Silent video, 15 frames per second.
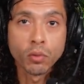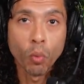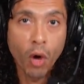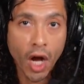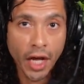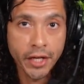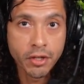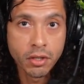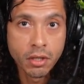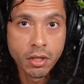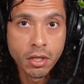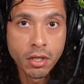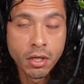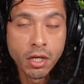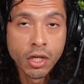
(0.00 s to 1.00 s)
worldwide.
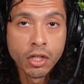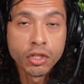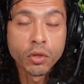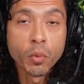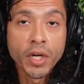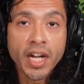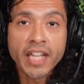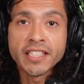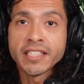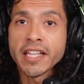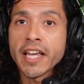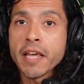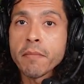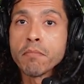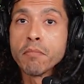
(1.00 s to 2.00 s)
So when
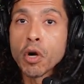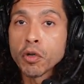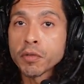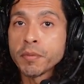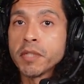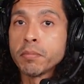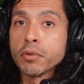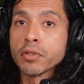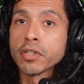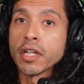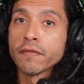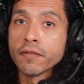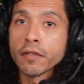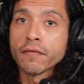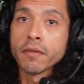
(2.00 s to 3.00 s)
I say most
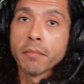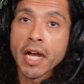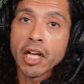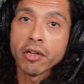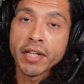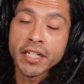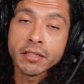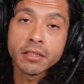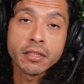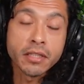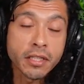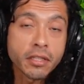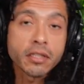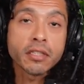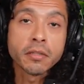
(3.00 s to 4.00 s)
people suffer from
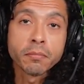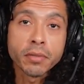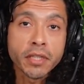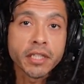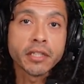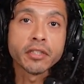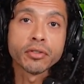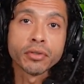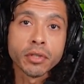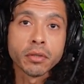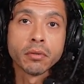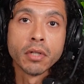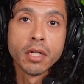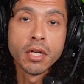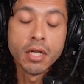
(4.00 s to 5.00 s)
migraines, this is completely
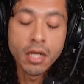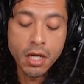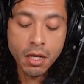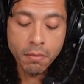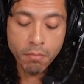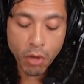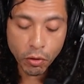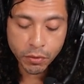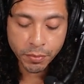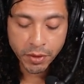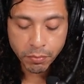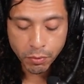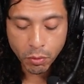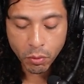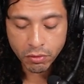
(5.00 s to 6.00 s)
true.
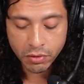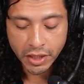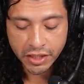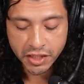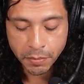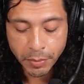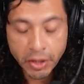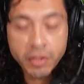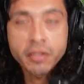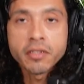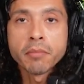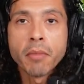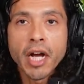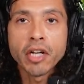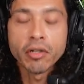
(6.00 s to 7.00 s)
Most people will
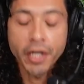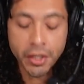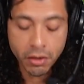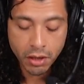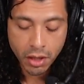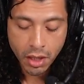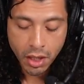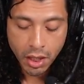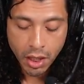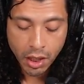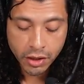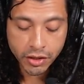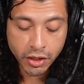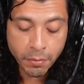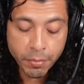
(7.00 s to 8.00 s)
experience a migraine.
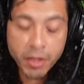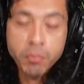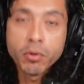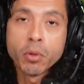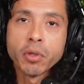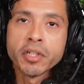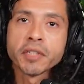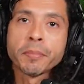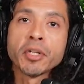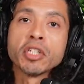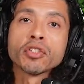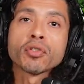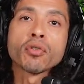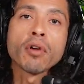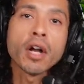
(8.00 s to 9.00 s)
Some people will
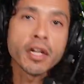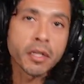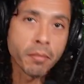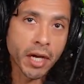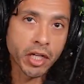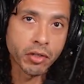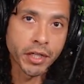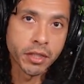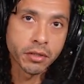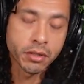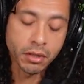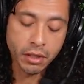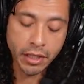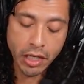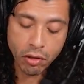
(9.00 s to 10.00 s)
experience chronic
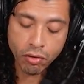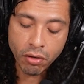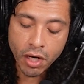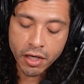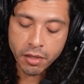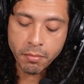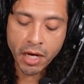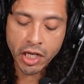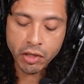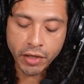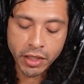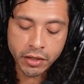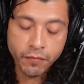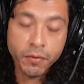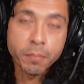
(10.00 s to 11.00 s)
migraines. Now, chronic
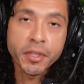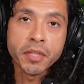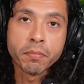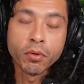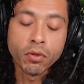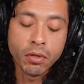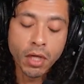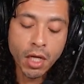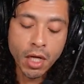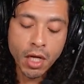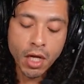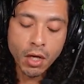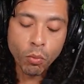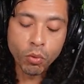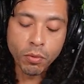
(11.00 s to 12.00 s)
migraines for people
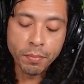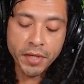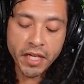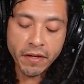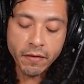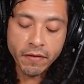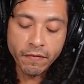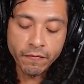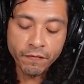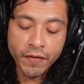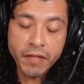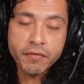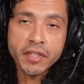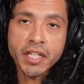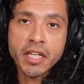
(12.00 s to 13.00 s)
will be
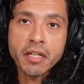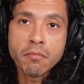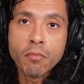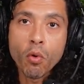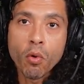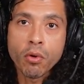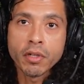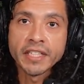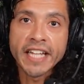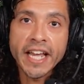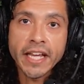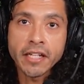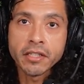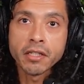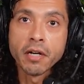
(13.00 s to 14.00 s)
15 more
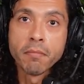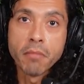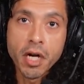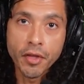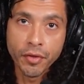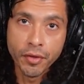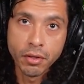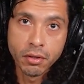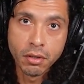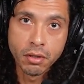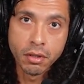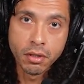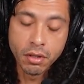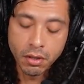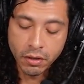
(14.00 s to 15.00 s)
days a month